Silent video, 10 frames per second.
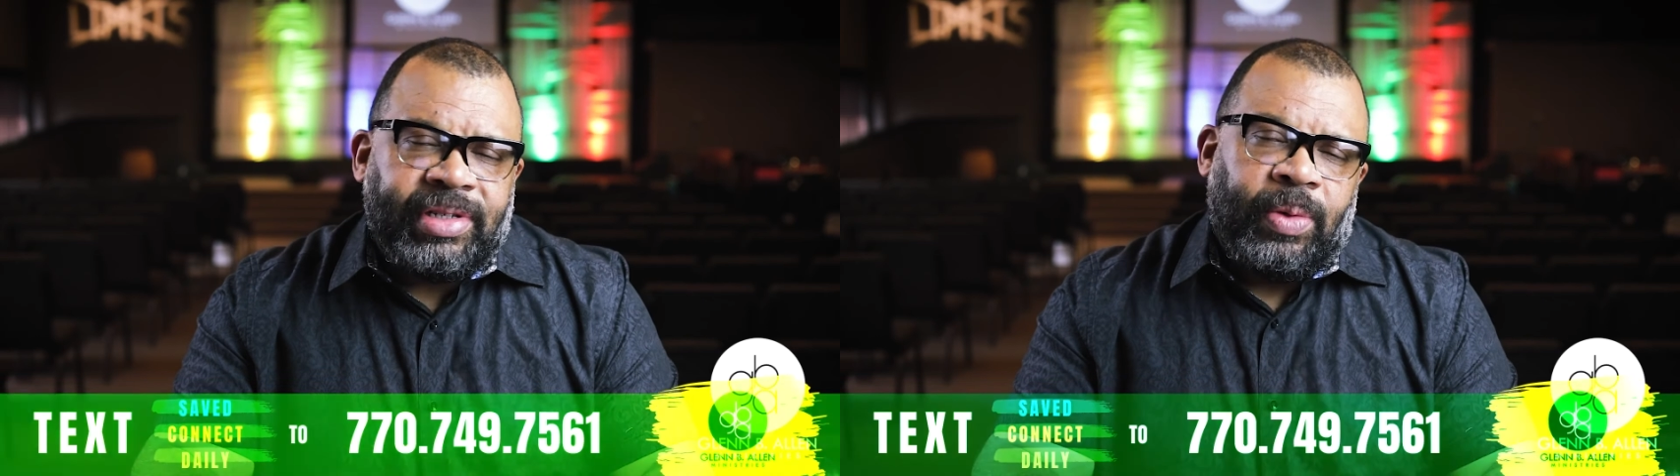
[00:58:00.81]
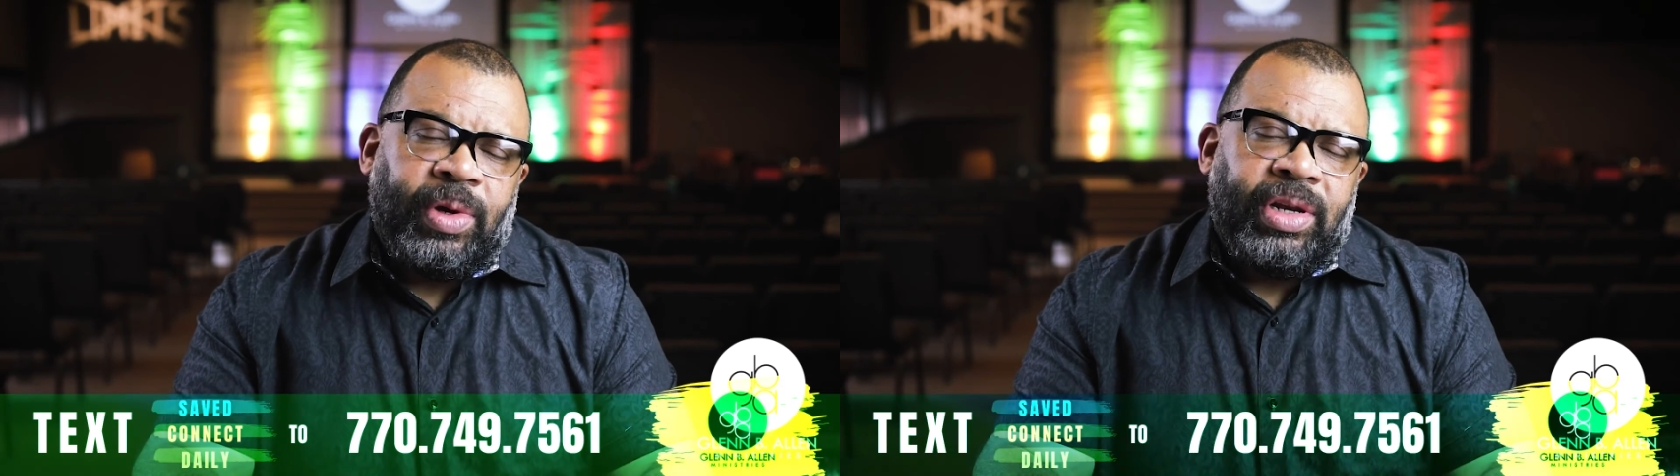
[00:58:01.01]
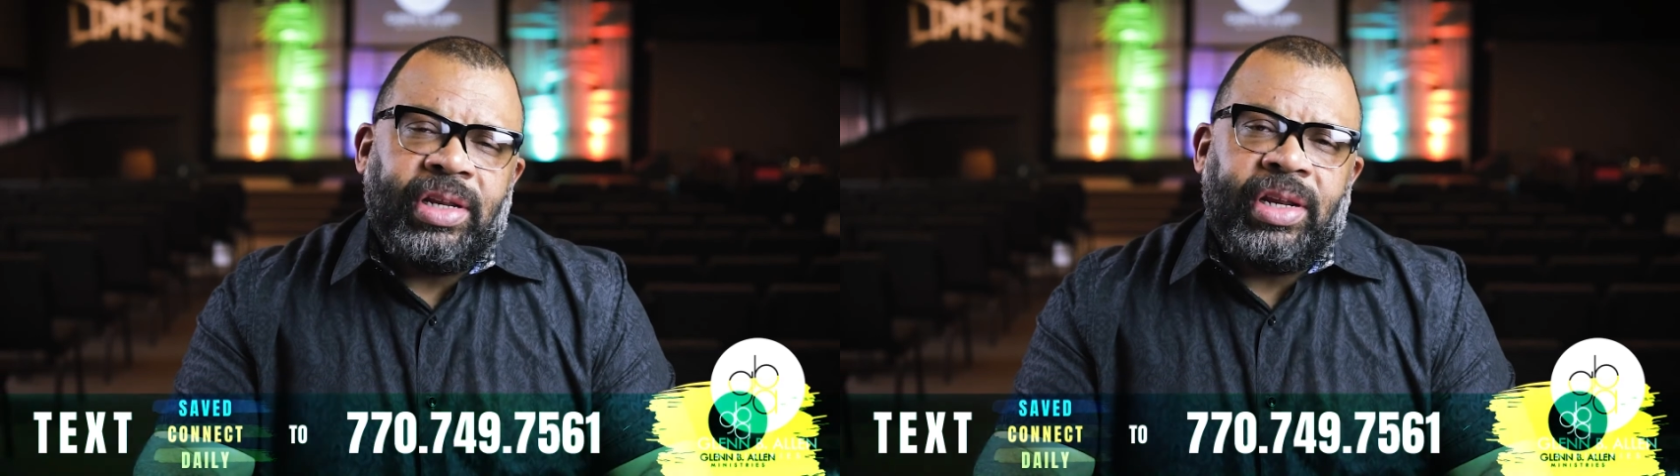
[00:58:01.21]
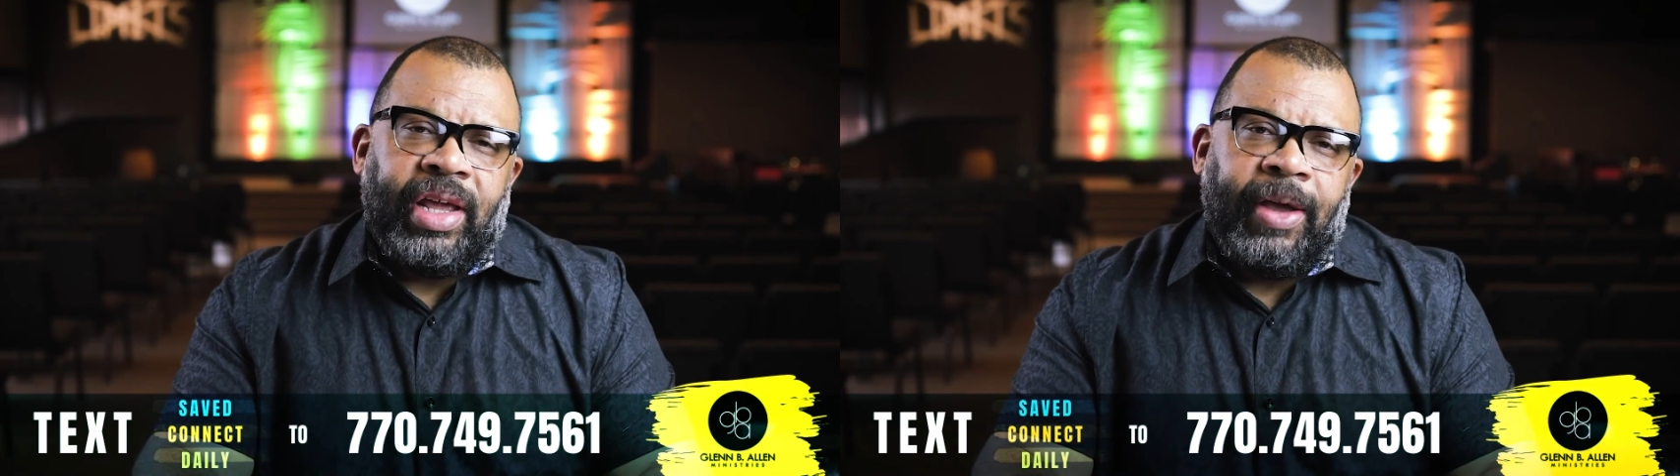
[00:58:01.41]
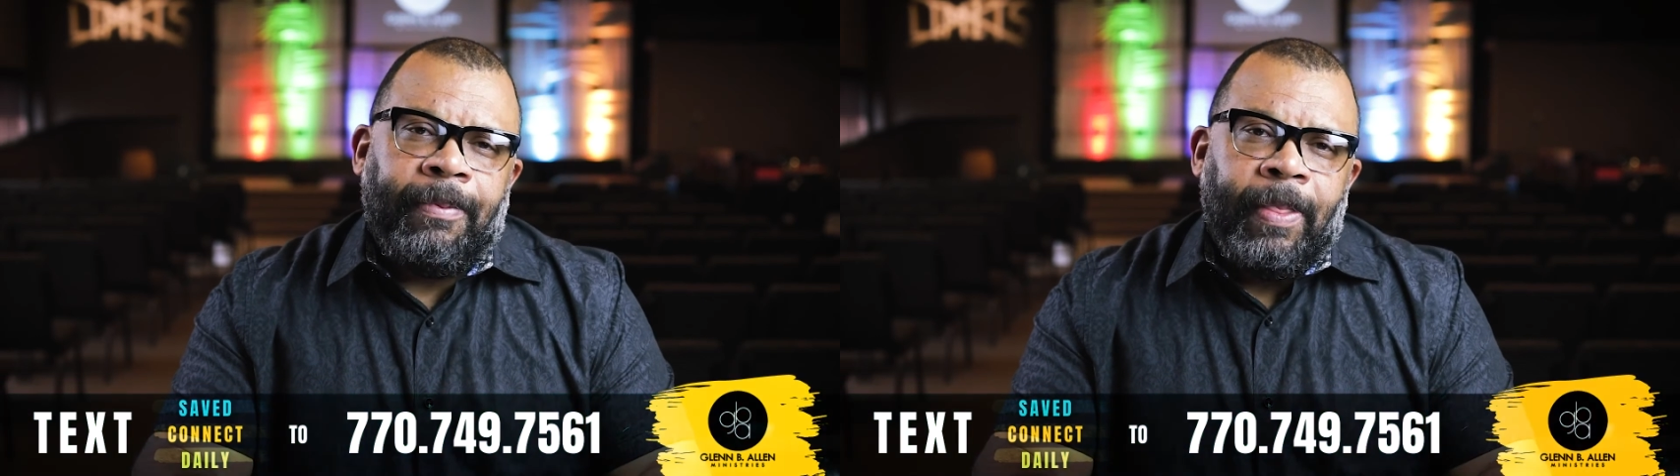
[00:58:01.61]
someone here
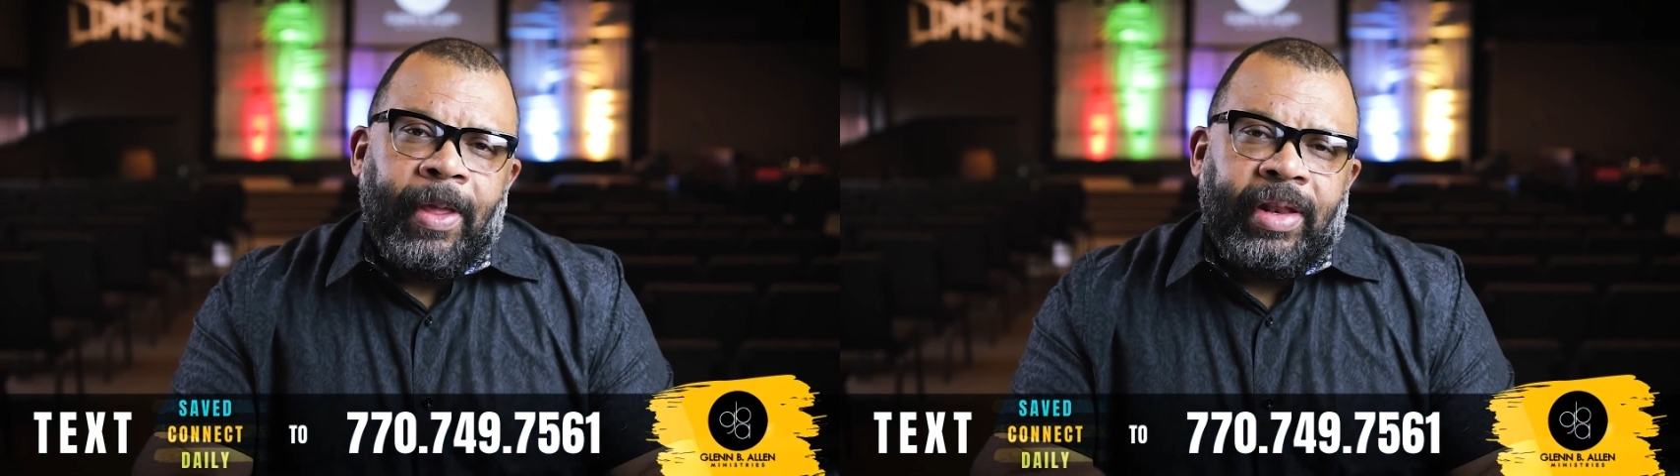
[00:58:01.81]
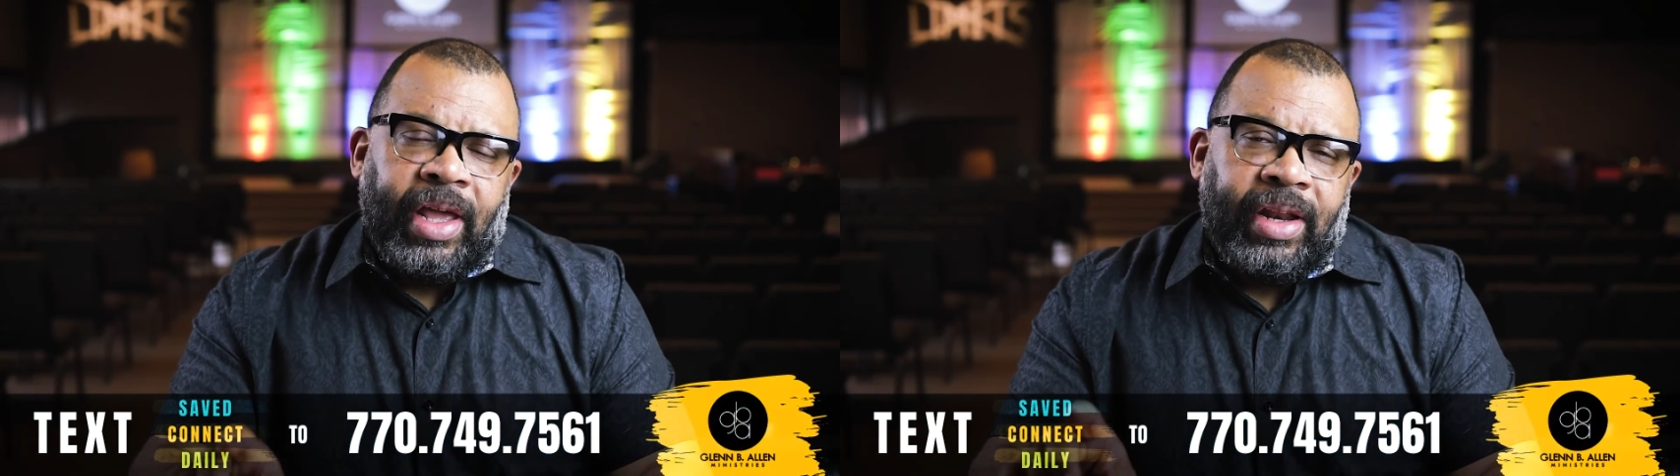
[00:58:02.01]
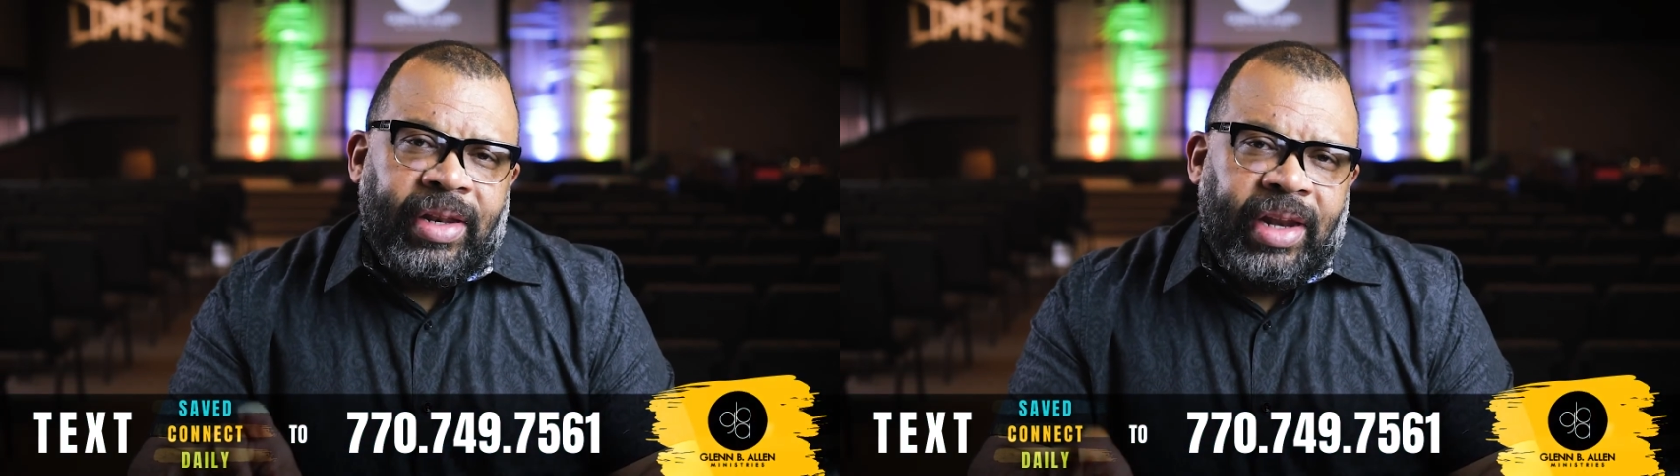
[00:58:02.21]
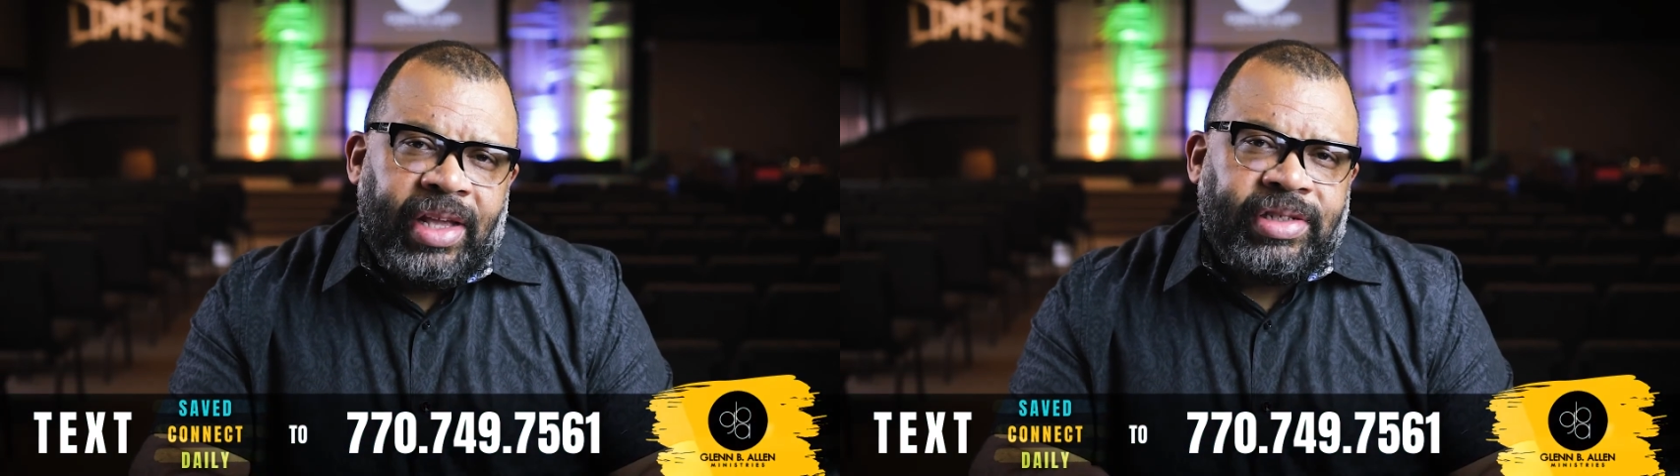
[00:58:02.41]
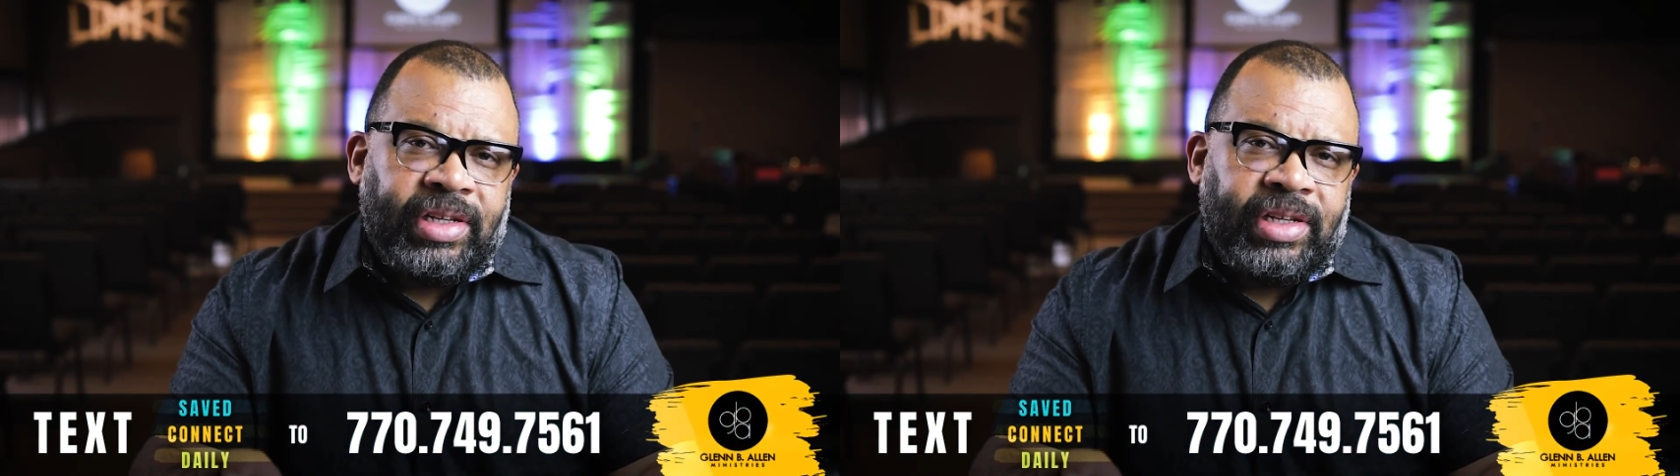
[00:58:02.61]
today that needs